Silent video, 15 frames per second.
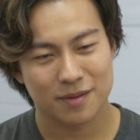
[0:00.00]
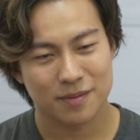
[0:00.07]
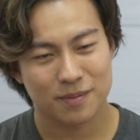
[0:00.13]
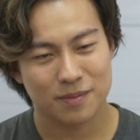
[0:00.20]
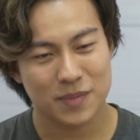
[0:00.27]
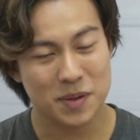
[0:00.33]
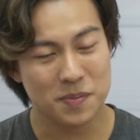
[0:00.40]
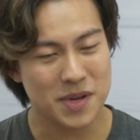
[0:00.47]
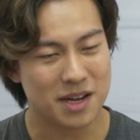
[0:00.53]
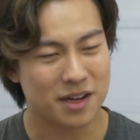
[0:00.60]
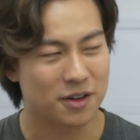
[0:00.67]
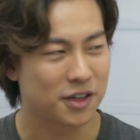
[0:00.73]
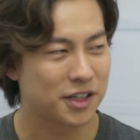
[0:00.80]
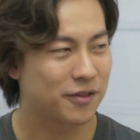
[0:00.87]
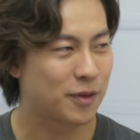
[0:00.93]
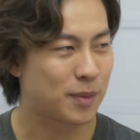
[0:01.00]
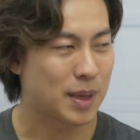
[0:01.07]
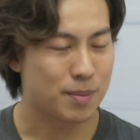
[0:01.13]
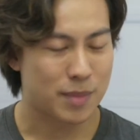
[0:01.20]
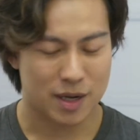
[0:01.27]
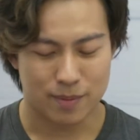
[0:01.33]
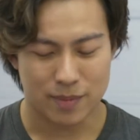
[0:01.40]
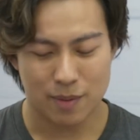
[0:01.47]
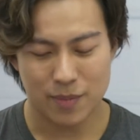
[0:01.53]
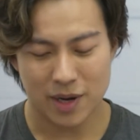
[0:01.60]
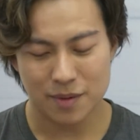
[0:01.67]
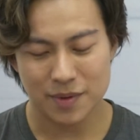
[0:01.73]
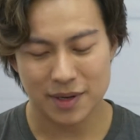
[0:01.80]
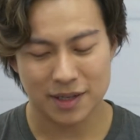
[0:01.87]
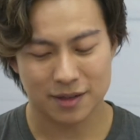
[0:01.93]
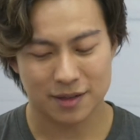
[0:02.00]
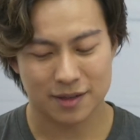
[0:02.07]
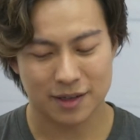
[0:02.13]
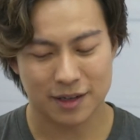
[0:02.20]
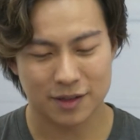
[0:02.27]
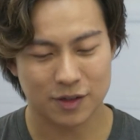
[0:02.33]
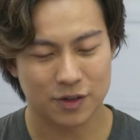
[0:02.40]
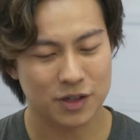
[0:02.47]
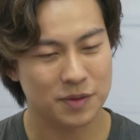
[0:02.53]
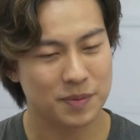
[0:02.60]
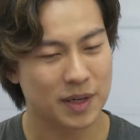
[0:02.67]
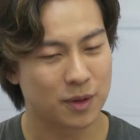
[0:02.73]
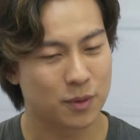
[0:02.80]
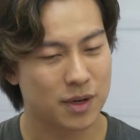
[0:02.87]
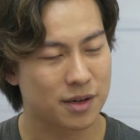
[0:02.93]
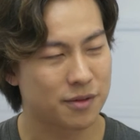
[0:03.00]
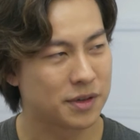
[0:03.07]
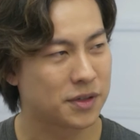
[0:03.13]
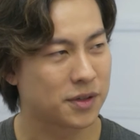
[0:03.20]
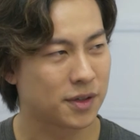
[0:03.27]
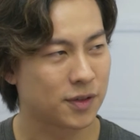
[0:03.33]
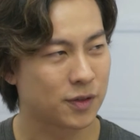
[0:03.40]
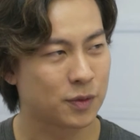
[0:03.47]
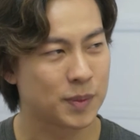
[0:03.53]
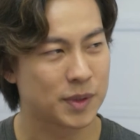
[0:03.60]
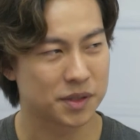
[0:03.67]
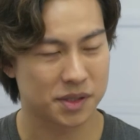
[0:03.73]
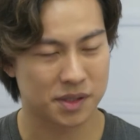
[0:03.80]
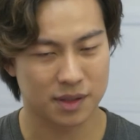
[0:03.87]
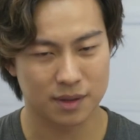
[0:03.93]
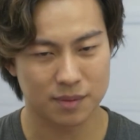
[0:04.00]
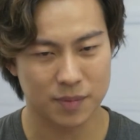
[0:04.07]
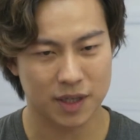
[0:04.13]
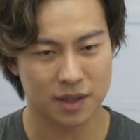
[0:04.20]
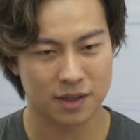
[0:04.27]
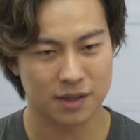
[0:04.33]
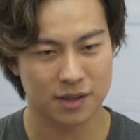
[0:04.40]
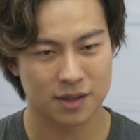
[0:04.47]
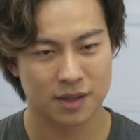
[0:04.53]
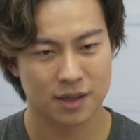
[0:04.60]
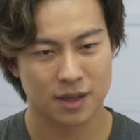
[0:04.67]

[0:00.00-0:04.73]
Maybe I got it from my mom. My mom has always been quite a resourceful person, because